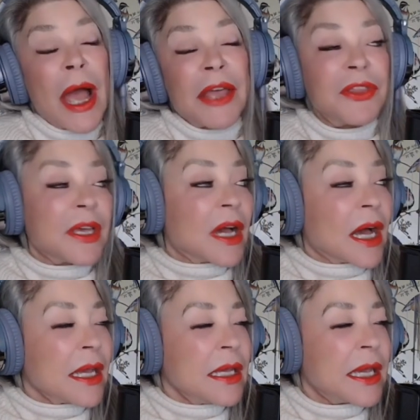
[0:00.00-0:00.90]
think
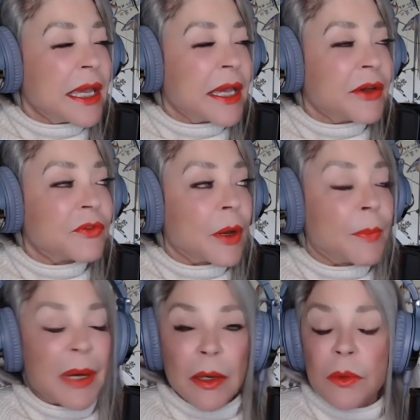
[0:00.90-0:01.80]
I have
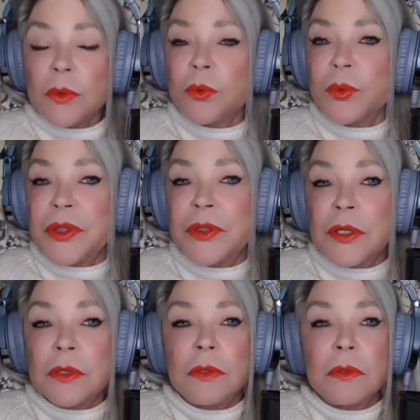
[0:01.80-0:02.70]
about with
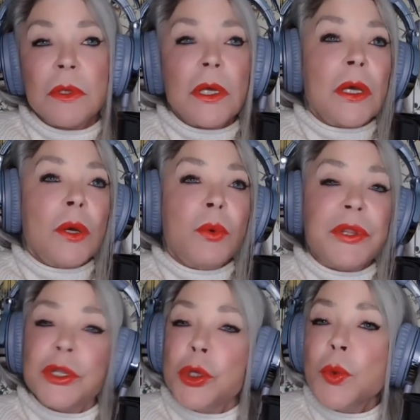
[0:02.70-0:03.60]
the
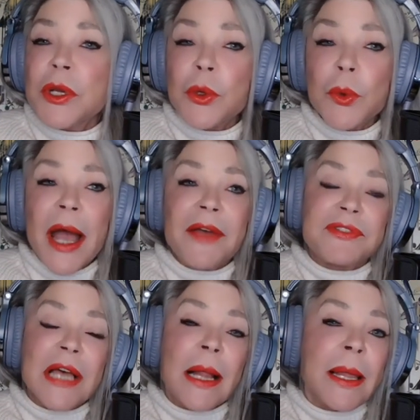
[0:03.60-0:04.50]
when the new one
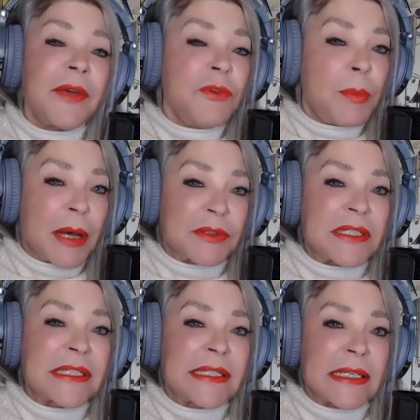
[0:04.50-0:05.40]
arrives, I'll have about
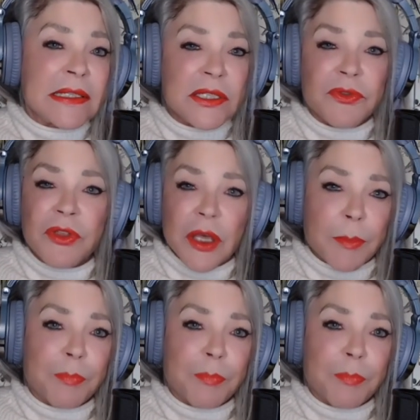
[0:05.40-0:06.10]
six of them.